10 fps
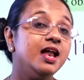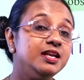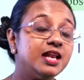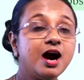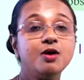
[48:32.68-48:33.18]

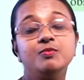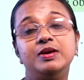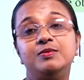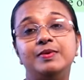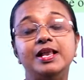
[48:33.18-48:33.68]
Now
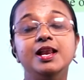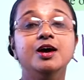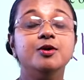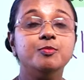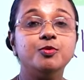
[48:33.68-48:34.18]
we will
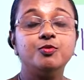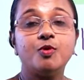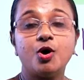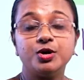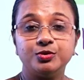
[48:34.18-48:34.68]
move
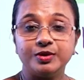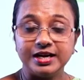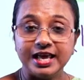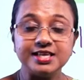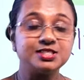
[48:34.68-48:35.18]
on to a
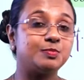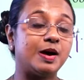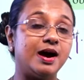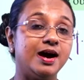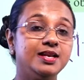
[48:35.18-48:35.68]
next
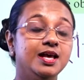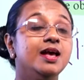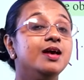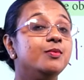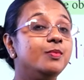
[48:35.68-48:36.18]
part
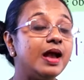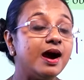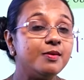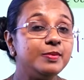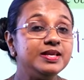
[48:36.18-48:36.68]

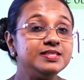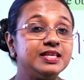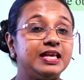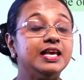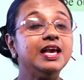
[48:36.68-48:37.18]
where we
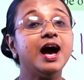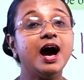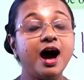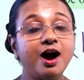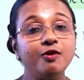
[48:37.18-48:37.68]
see
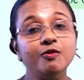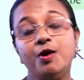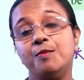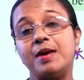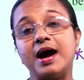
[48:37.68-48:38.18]
how
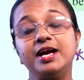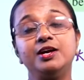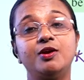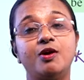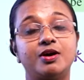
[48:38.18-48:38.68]

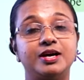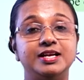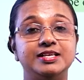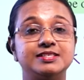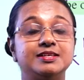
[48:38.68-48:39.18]

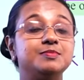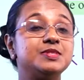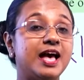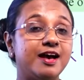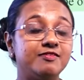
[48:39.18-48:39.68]
microorganisms
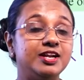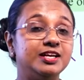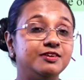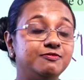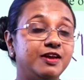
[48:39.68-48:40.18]
have an
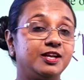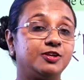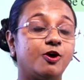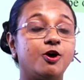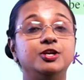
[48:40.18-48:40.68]

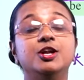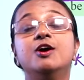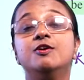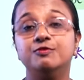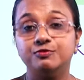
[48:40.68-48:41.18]
effect on
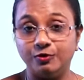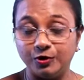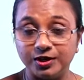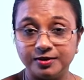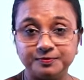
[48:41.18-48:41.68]
food.